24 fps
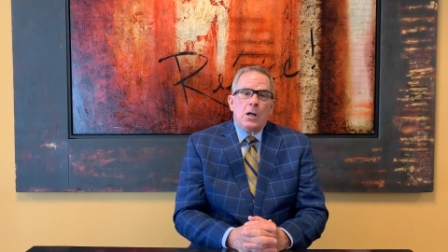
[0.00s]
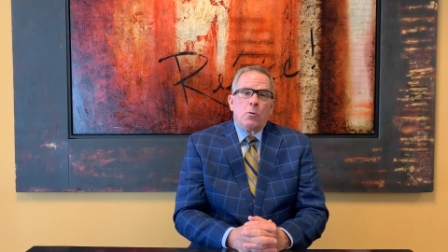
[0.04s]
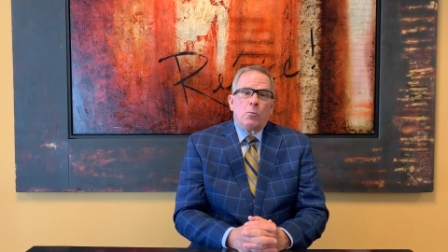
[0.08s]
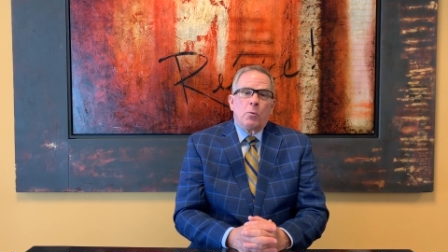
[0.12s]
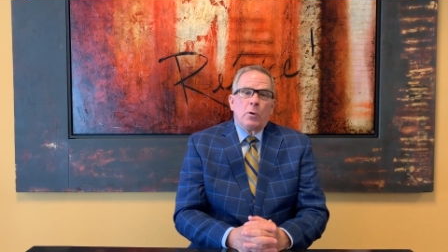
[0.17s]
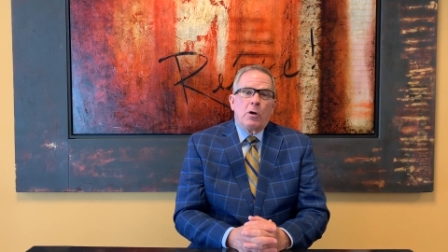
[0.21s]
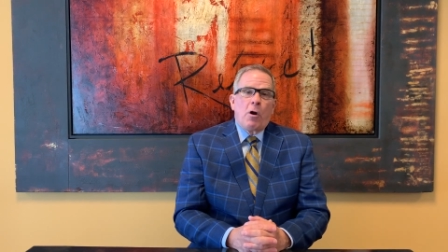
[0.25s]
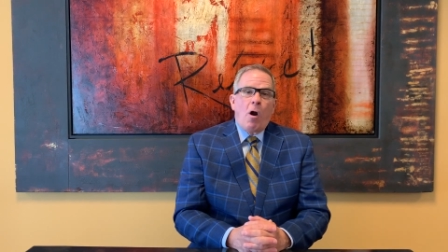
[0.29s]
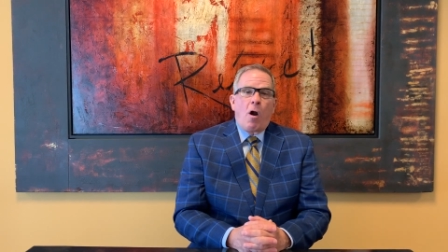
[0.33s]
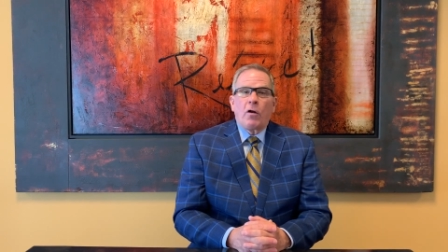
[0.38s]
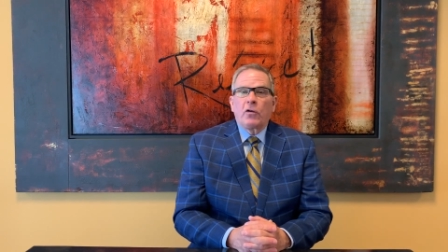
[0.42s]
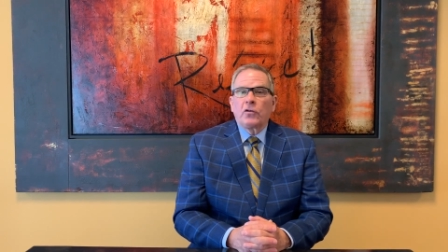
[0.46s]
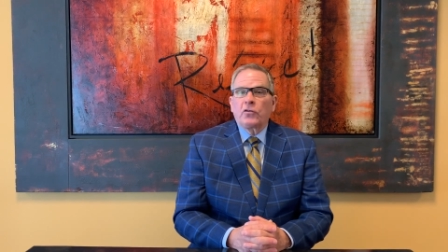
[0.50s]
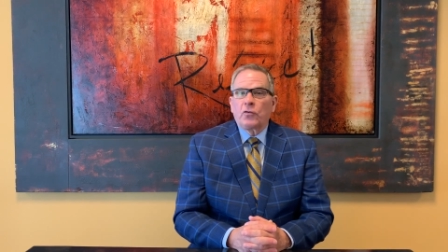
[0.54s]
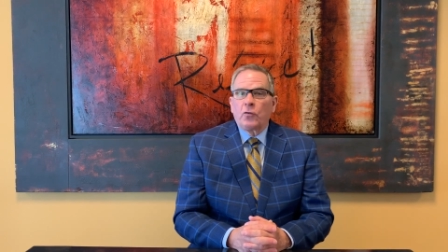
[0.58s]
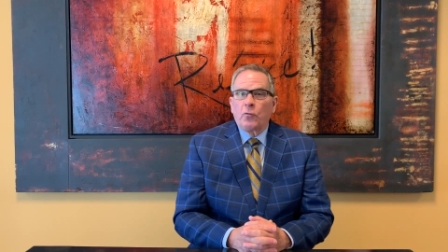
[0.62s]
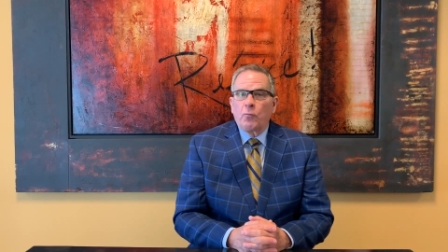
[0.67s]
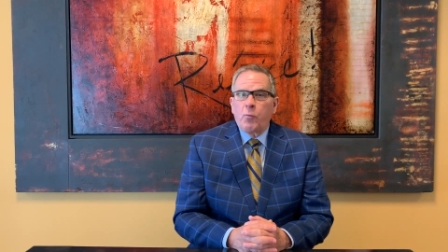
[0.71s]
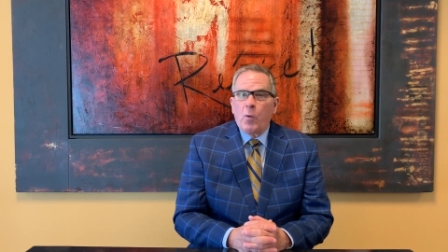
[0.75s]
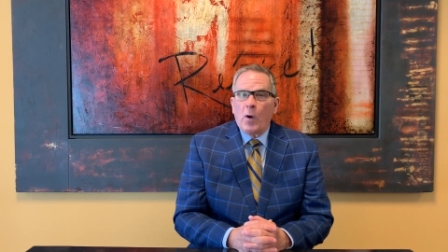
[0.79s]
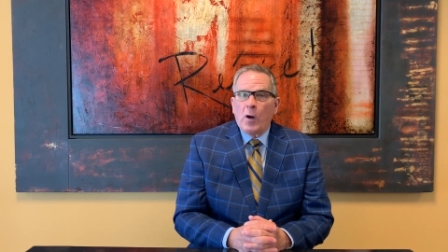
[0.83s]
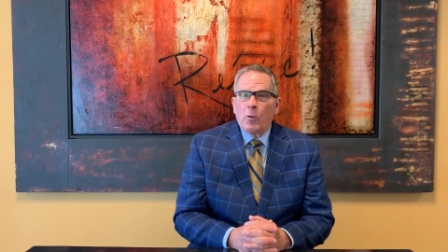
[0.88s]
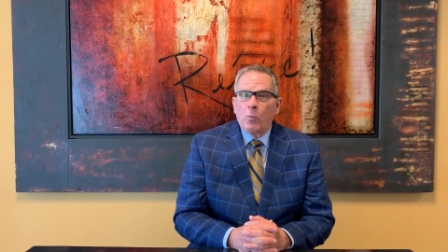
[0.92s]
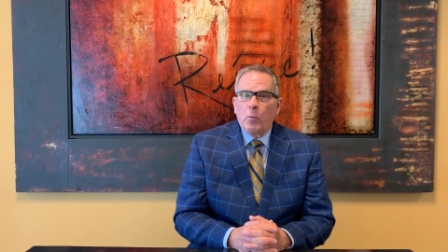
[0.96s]
regardless
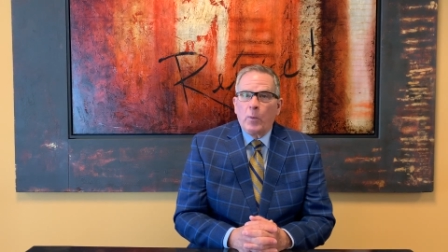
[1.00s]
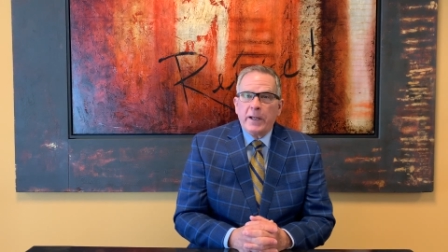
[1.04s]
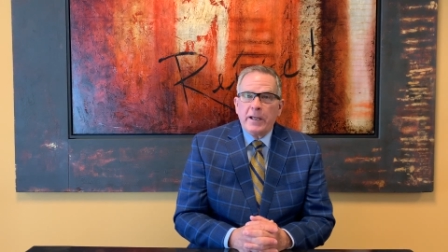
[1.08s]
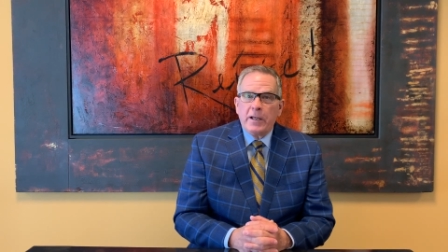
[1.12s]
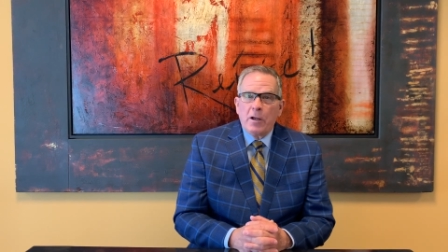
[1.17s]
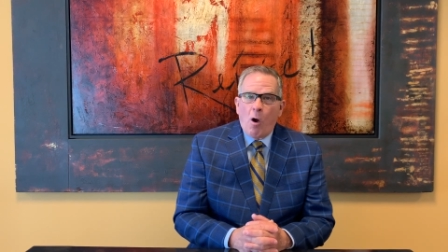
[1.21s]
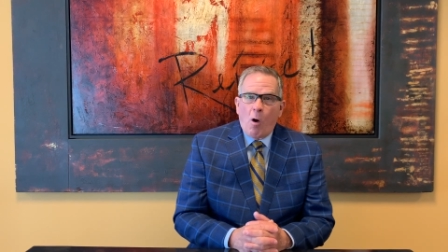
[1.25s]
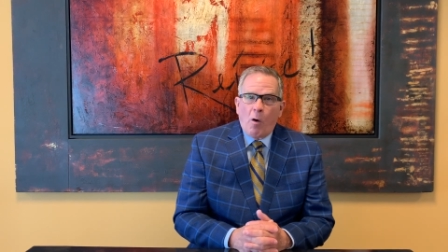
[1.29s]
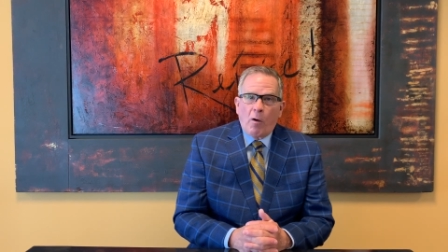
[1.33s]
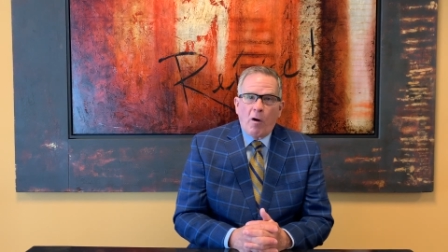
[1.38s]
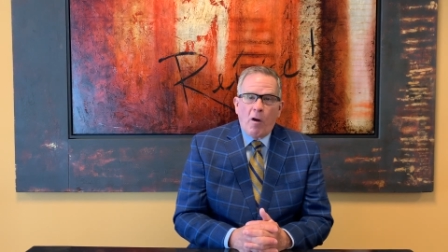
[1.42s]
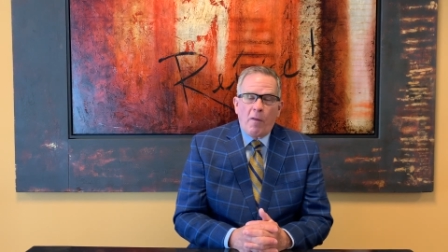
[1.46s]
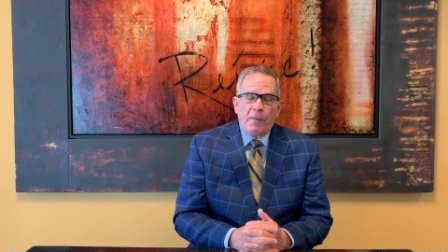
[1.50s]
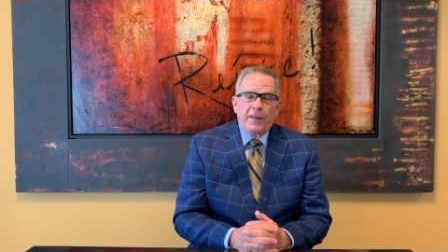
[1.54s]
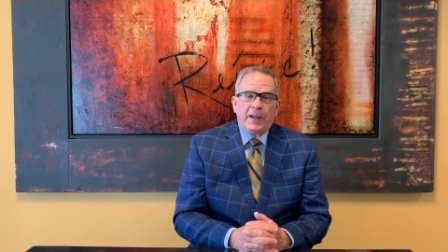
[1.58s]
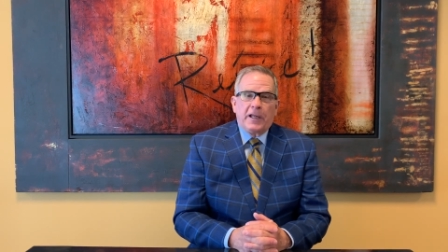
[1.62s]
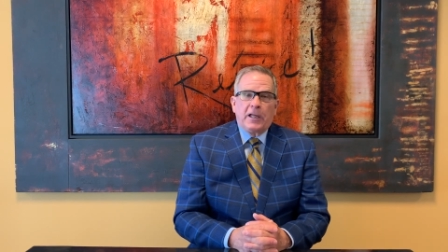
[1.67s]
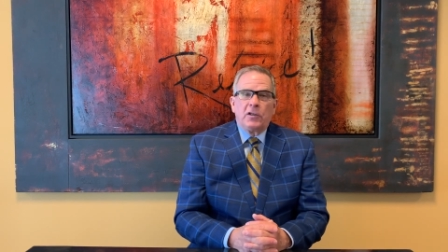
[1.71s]
of where we are on the